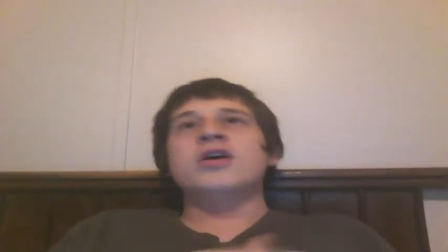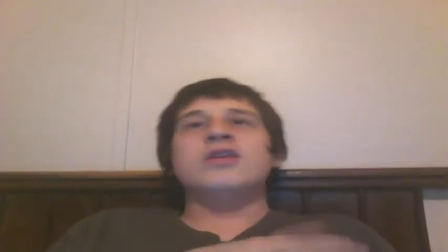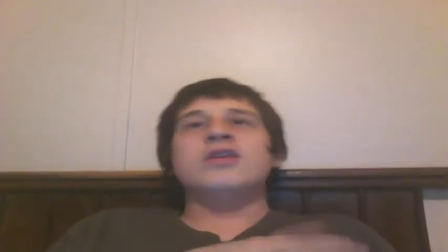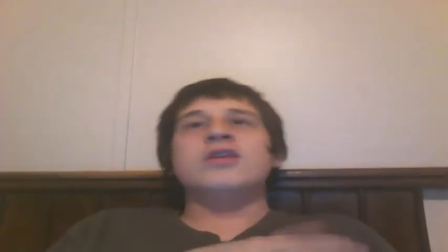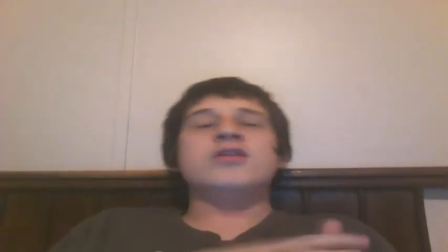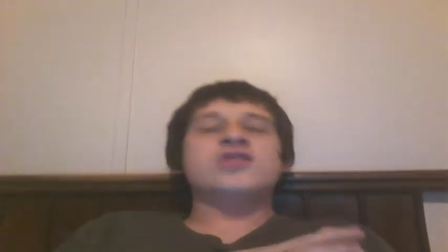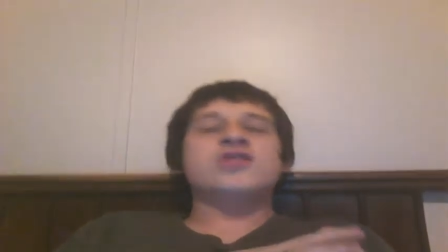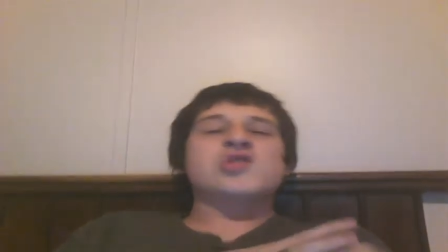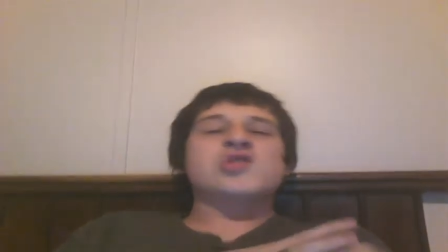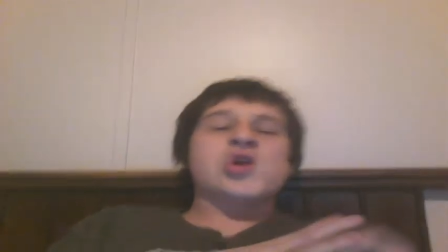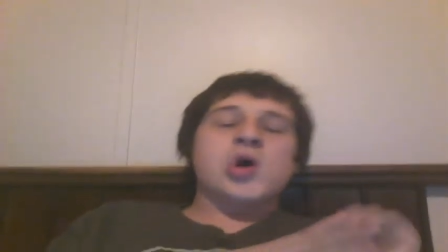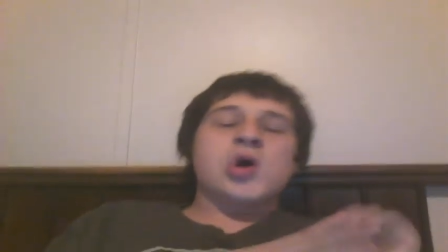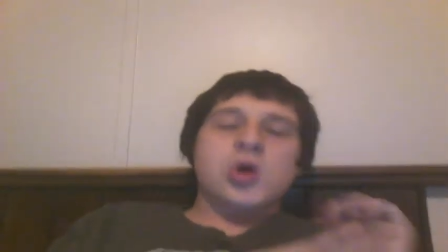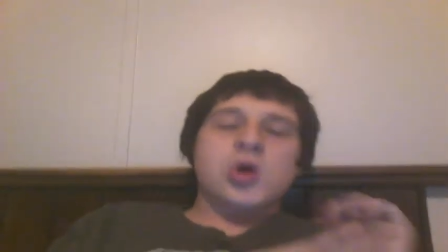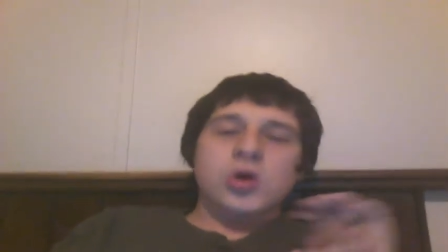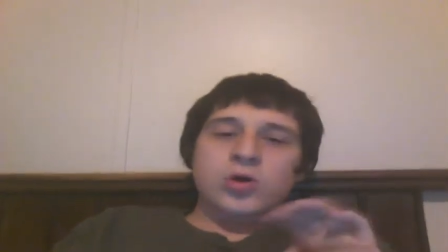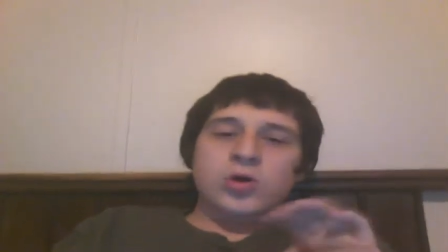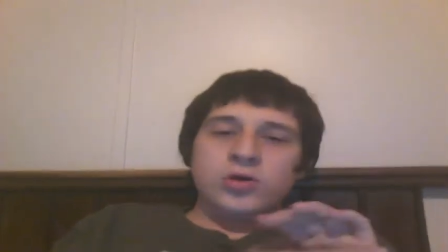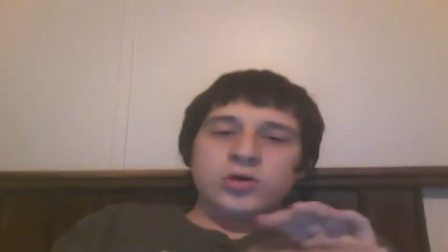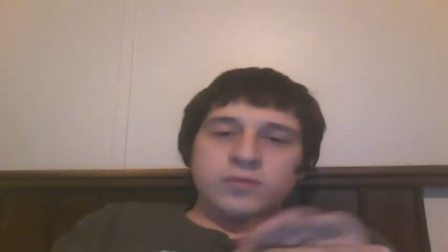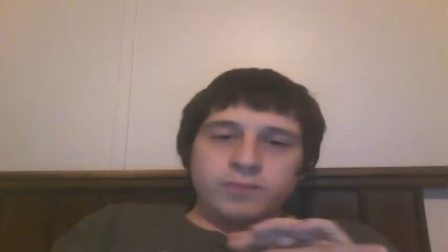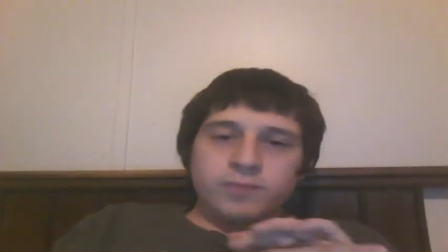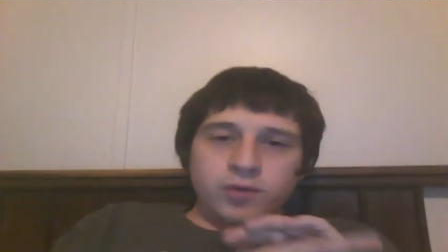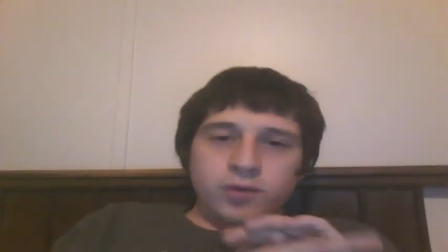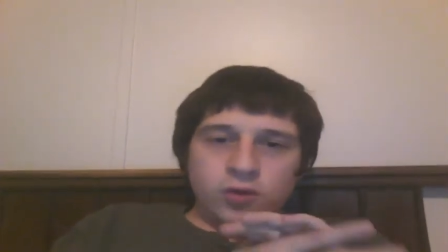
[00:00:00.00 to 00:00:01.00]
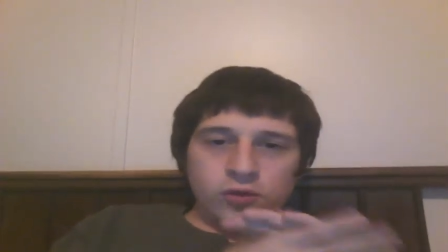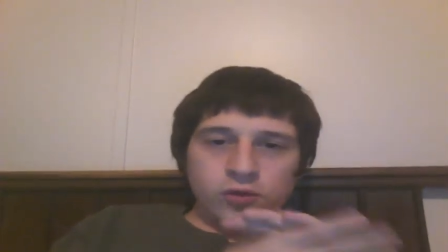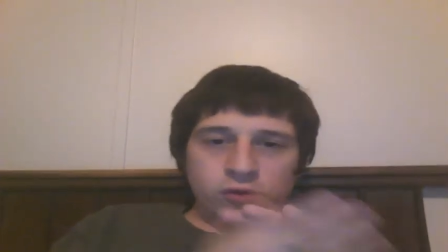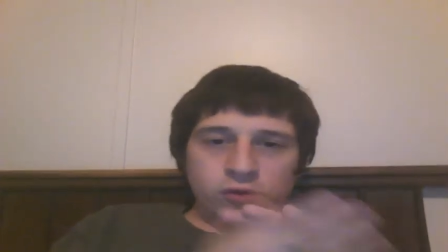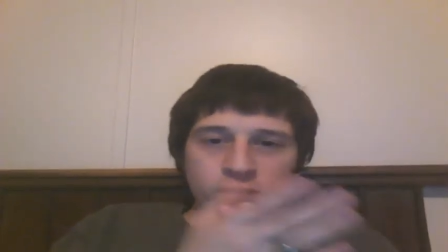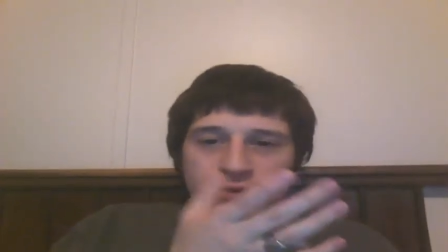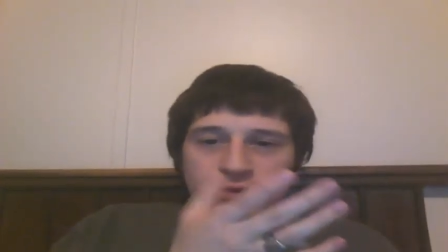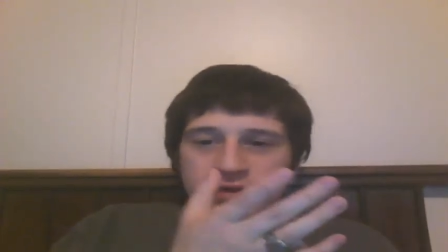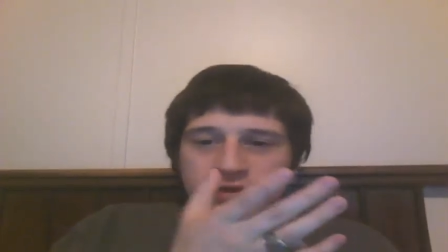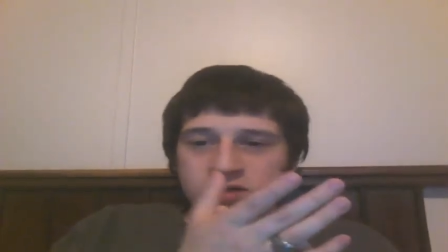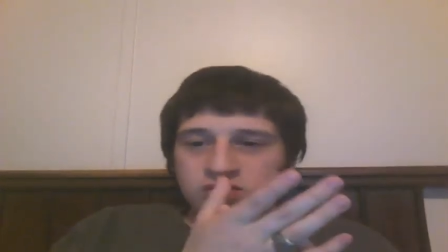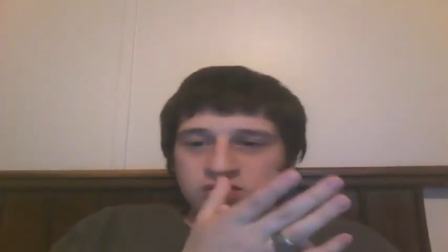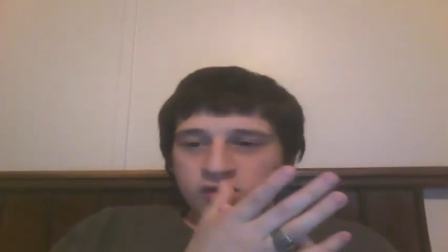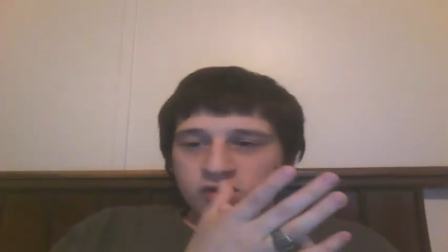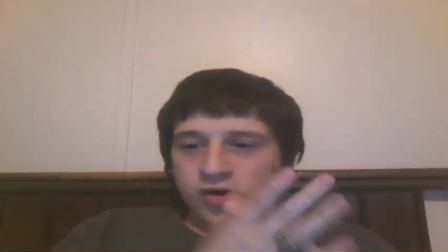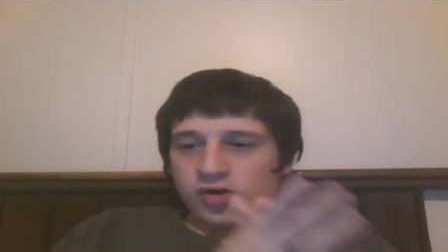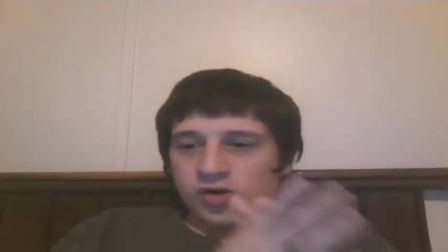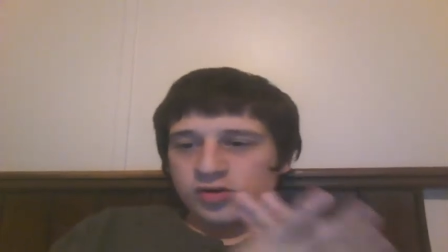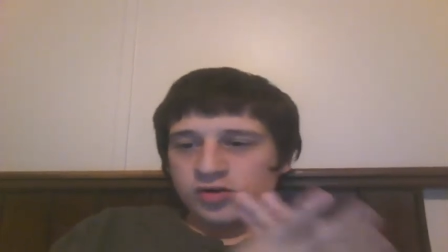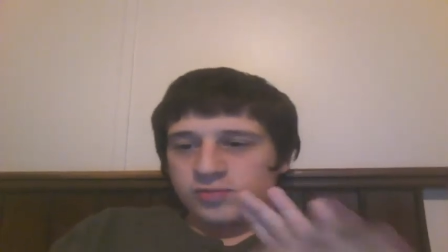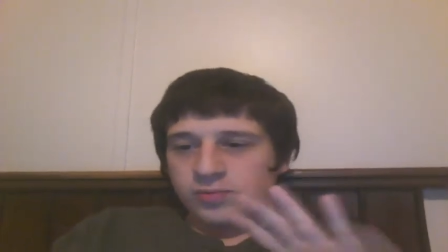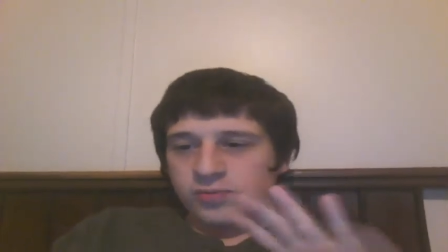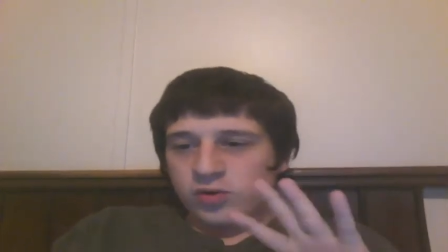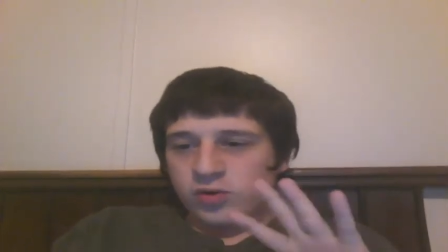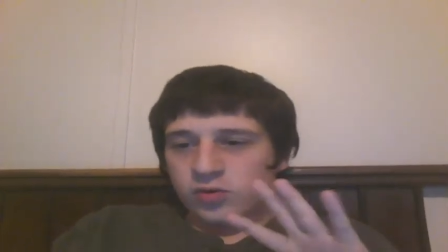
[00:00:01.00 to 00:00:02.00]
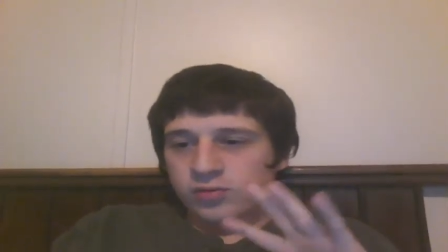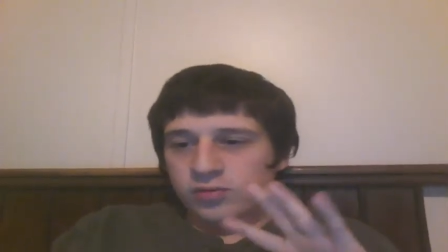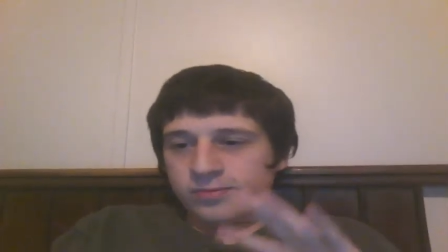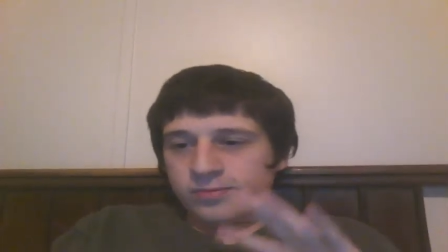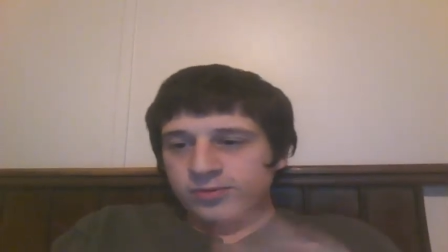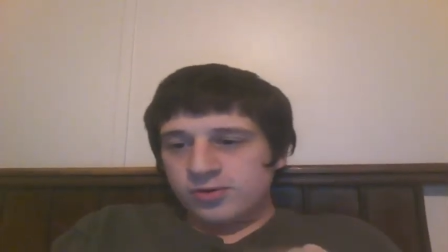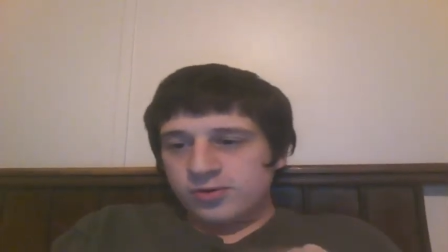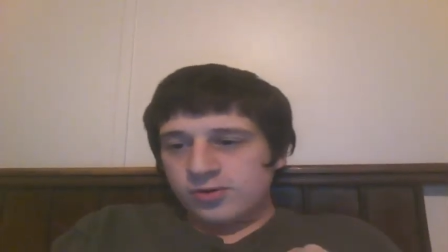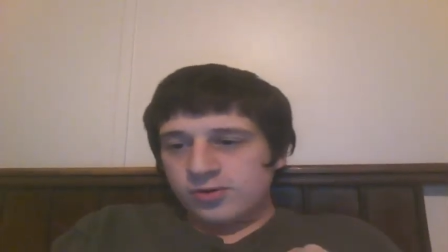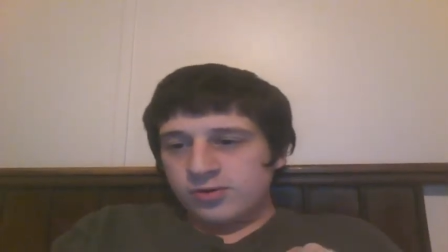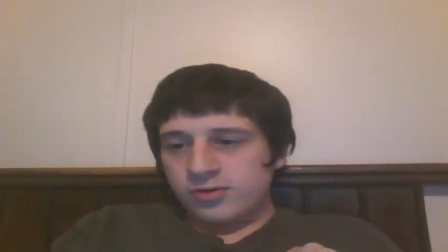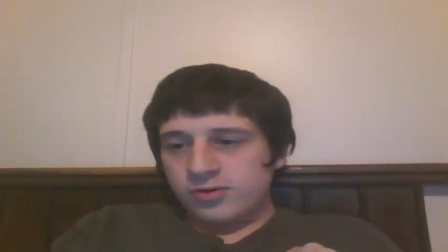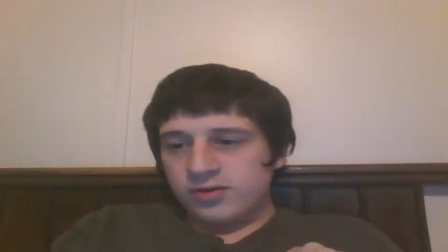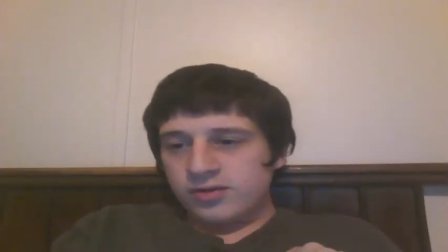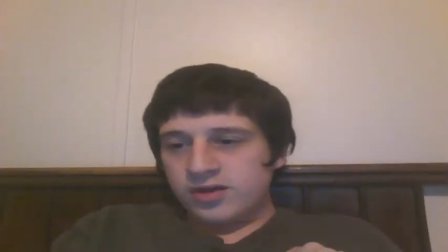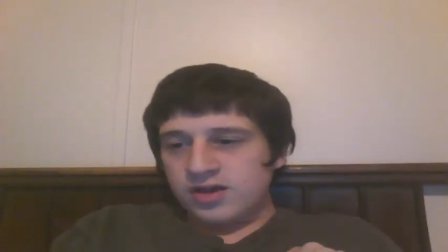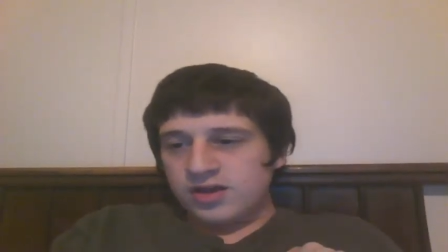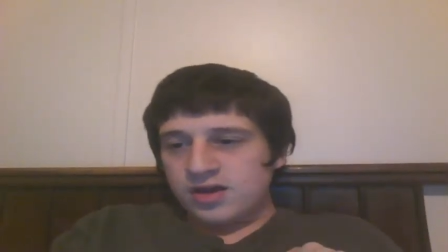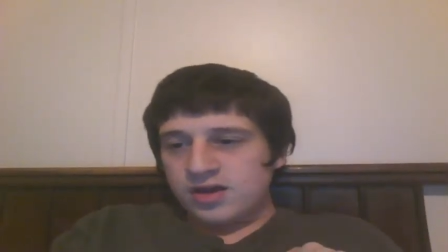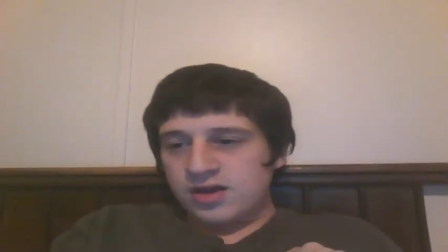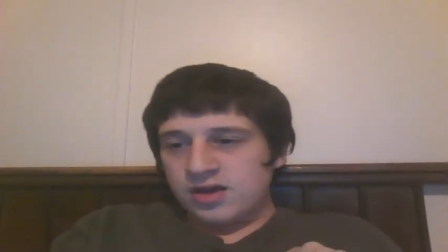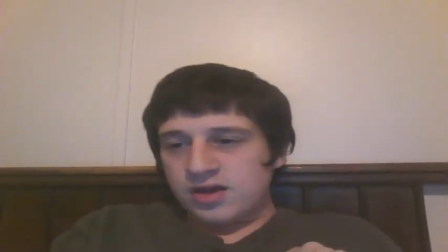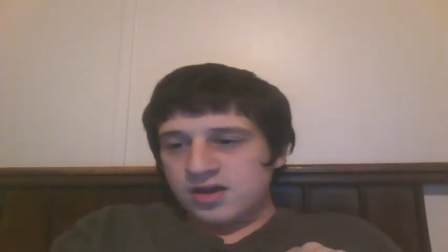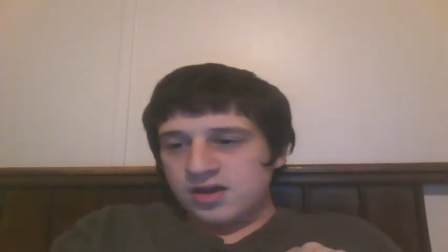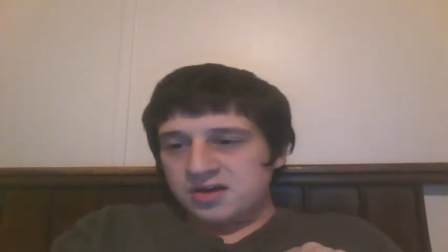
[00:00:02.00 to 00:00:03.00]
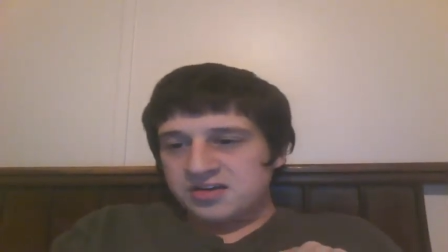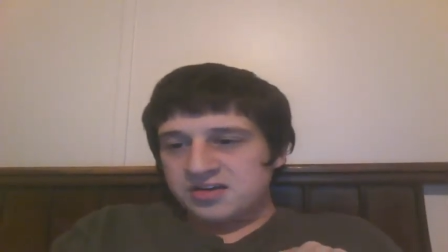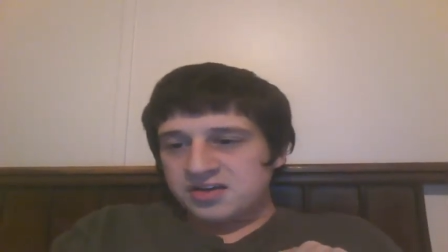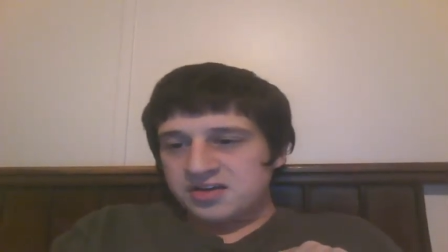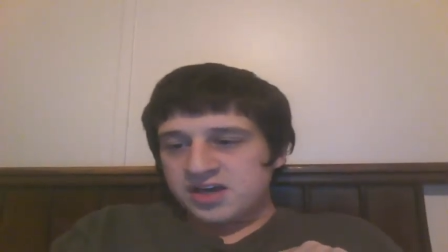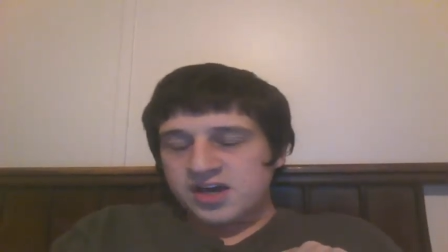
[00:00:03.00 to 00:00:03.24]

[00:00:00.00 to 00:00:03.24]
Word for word: the dark po- the dark Pokeball, the uh,